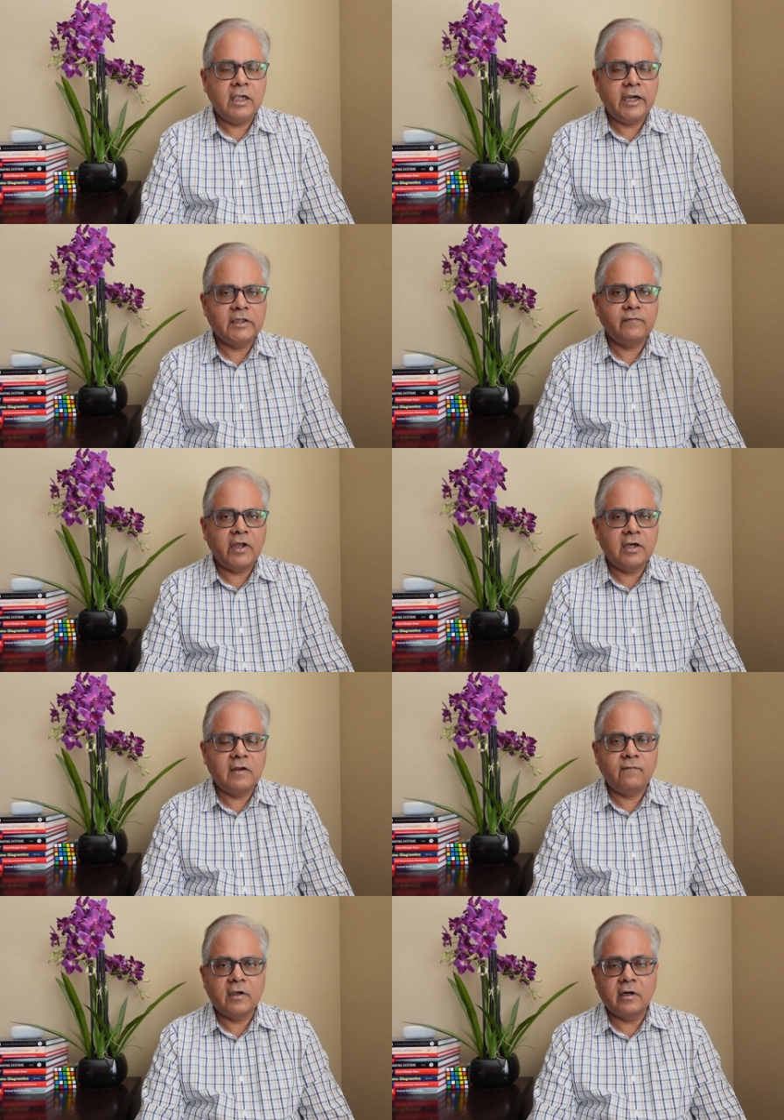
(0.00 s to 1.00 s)
it's very
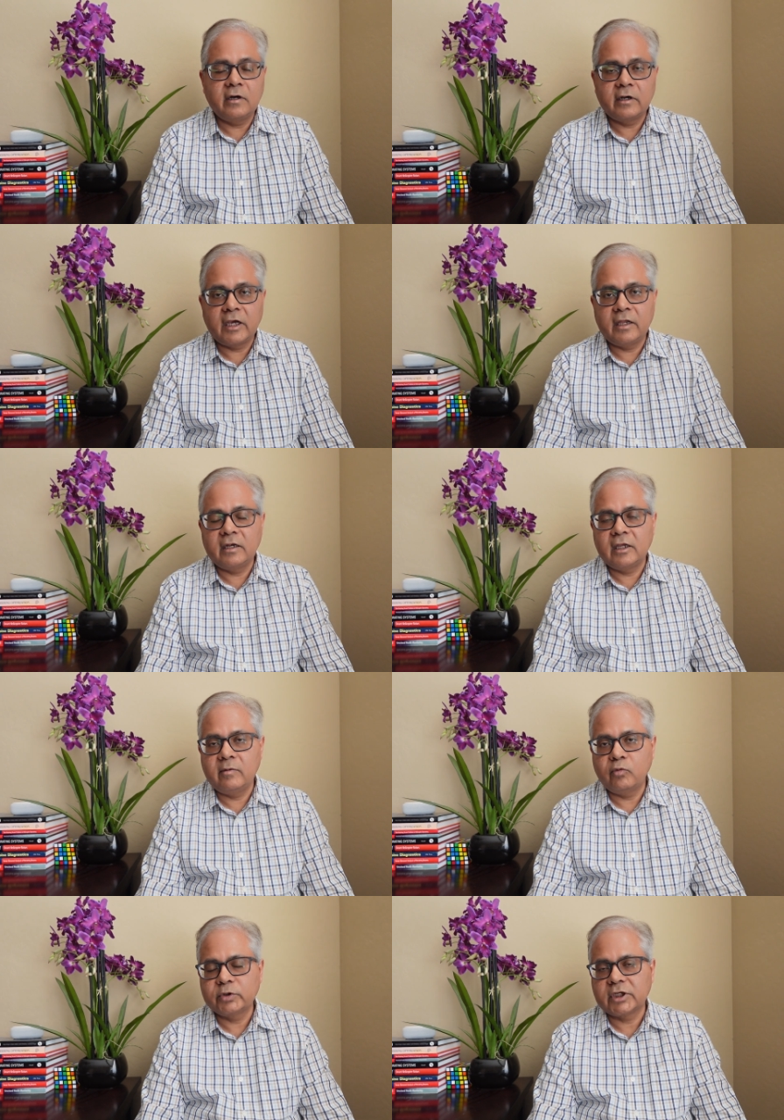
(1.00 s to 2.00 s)
difficult and
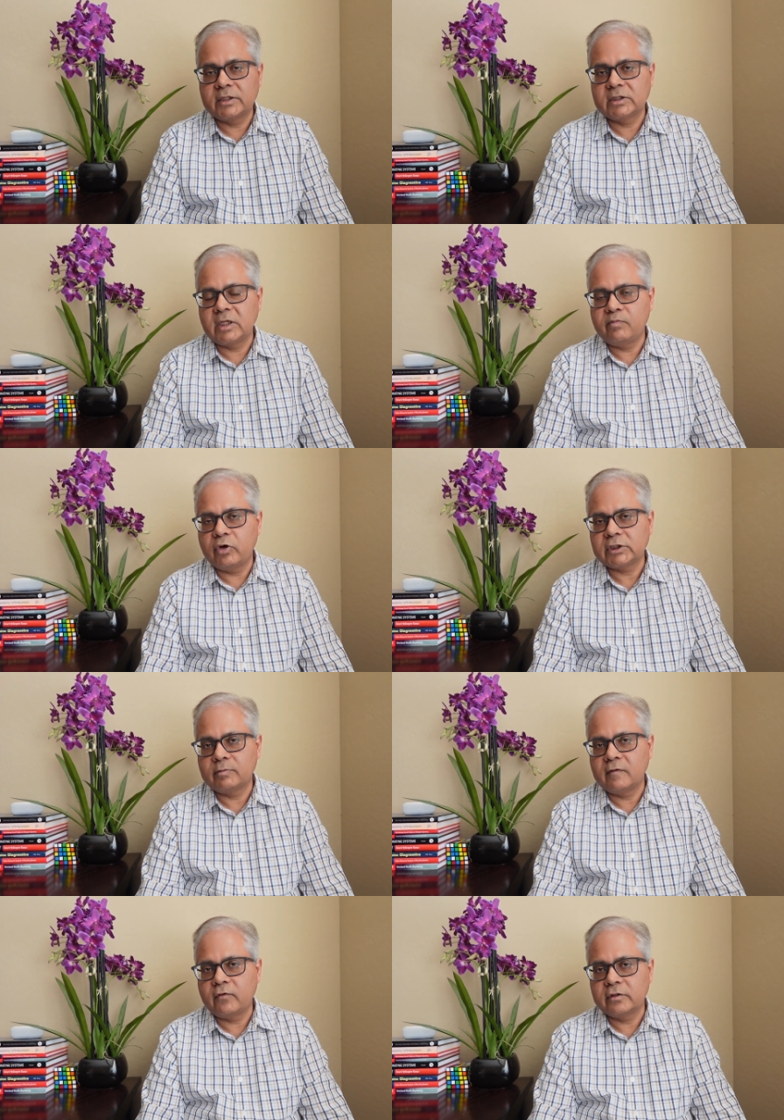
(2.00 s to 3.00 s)
in most cases
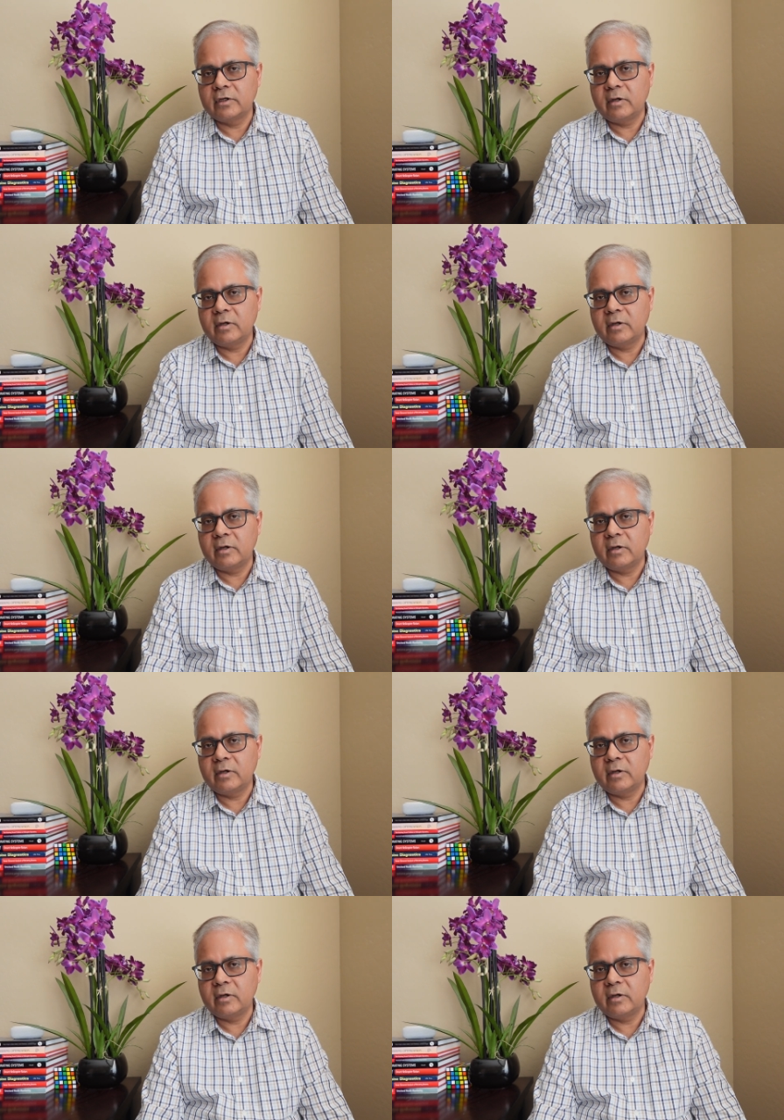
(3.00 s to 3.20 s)
impossible for the